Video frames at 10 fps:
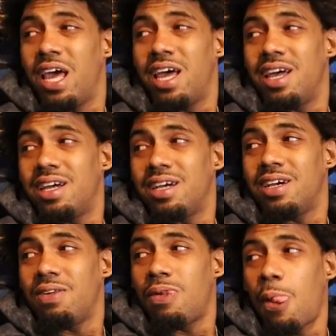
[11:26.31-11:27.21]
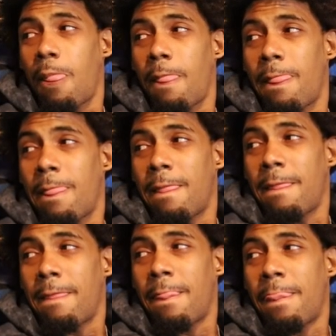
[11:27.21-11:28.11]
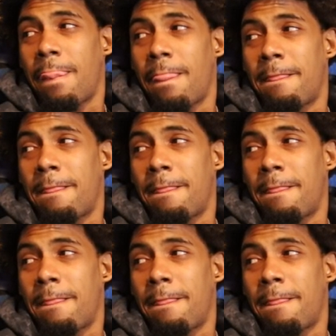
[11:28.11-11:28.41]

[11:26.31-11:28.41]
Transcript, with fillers: know the rules. I remember hitting you up like, hey,